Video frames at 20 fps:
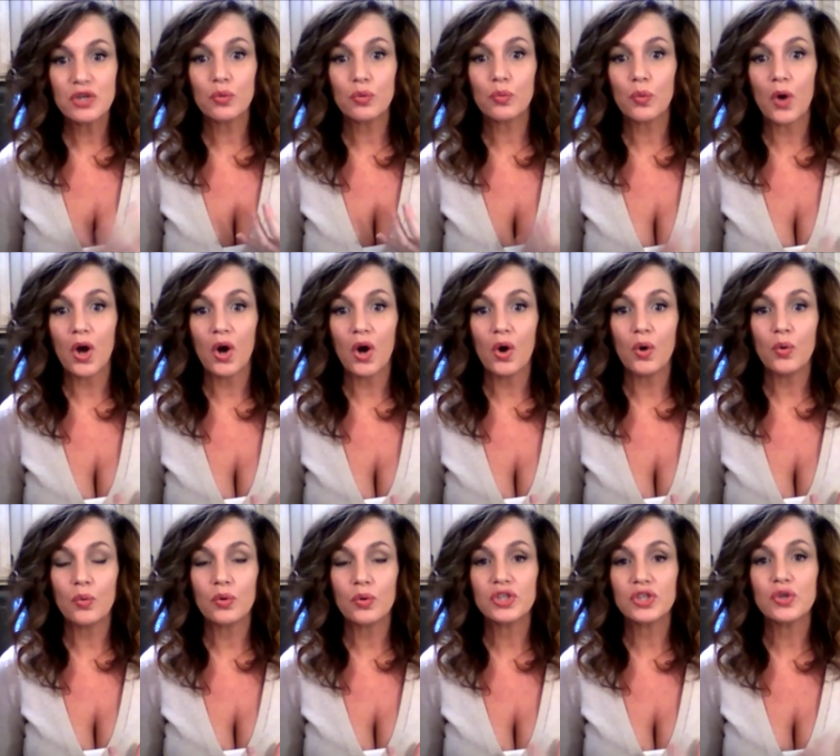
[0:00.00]

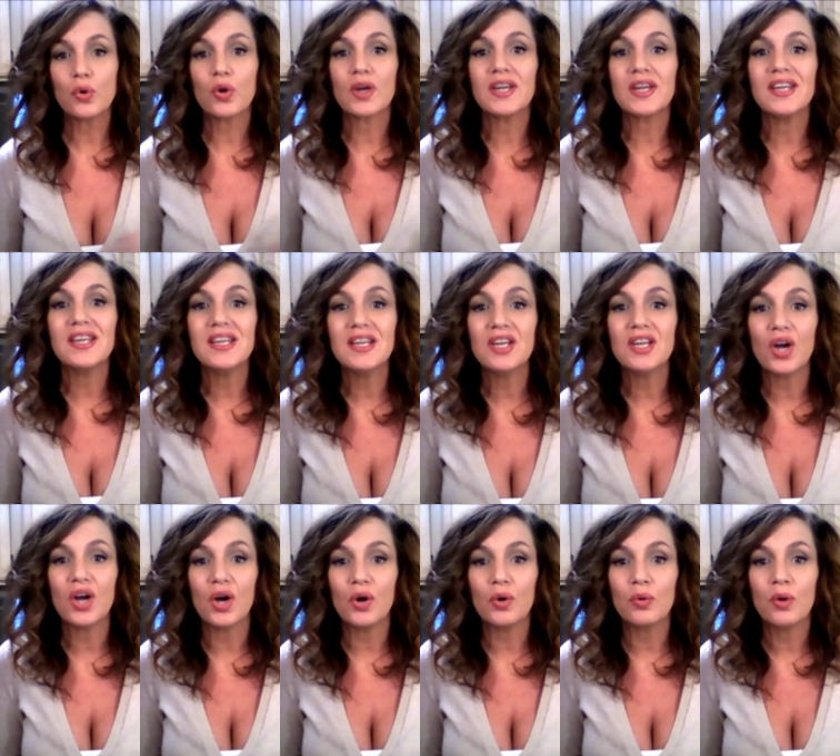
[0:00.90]
grow your
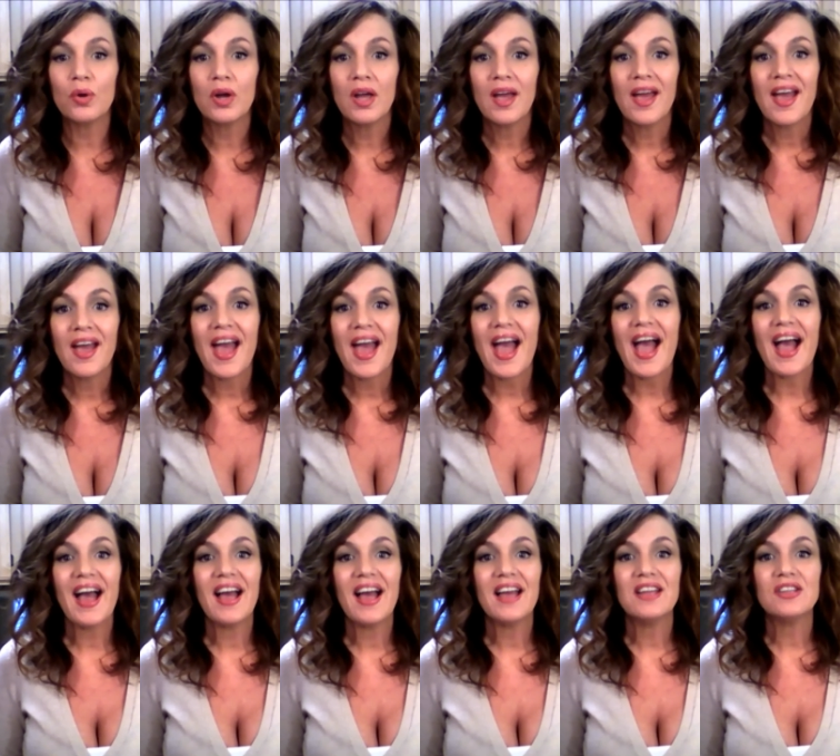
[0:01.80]
ego
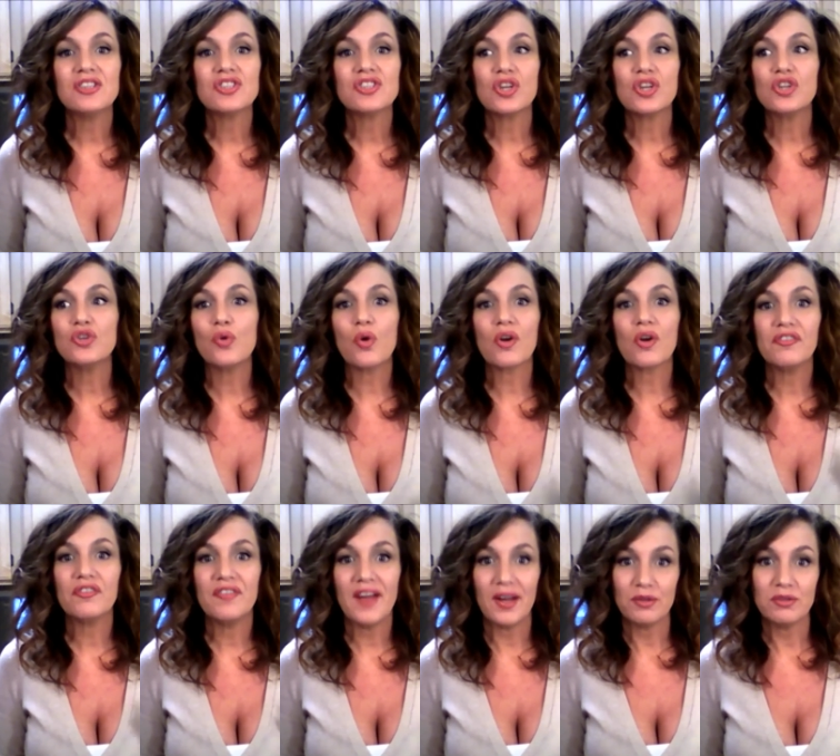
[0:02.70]
and your
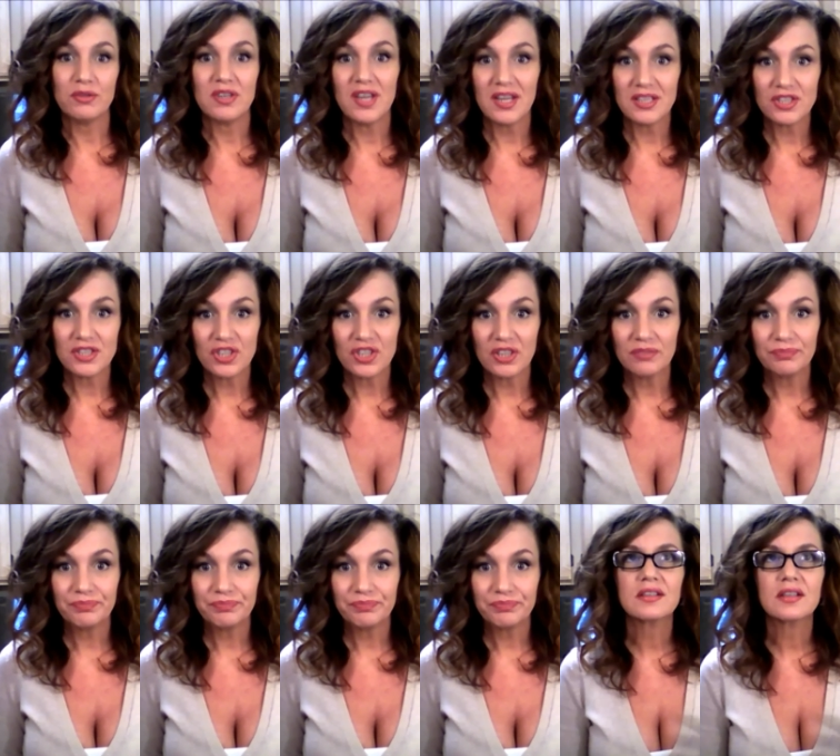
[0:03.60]

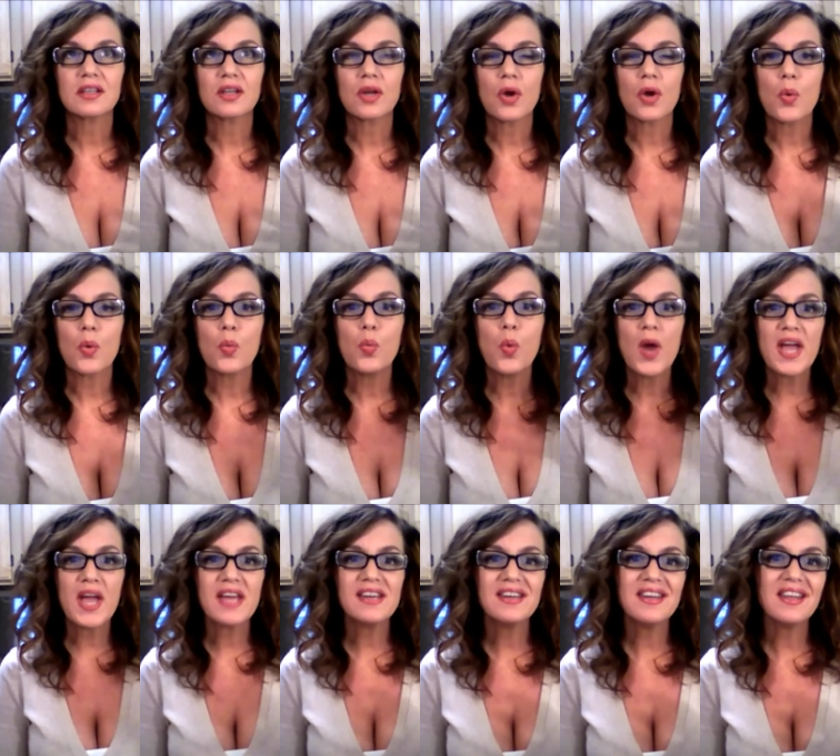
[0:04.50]
foundation.
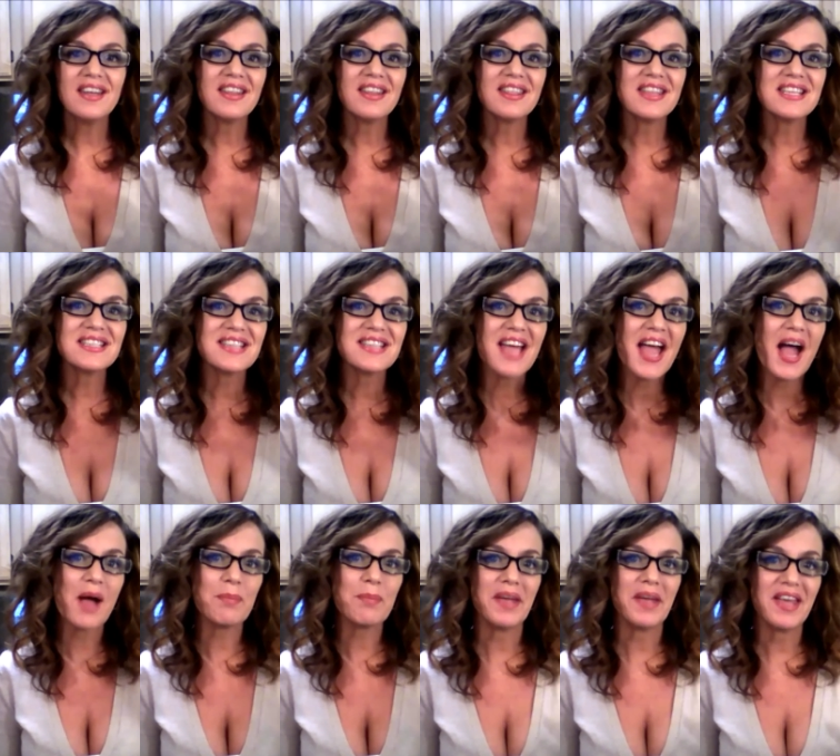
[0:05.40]
When this
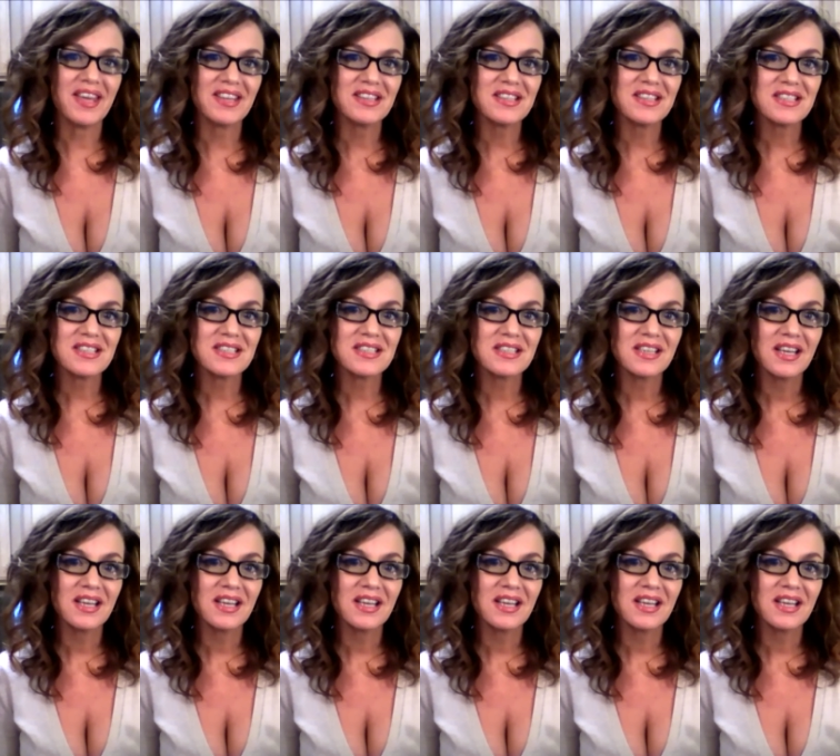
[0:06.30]
happens,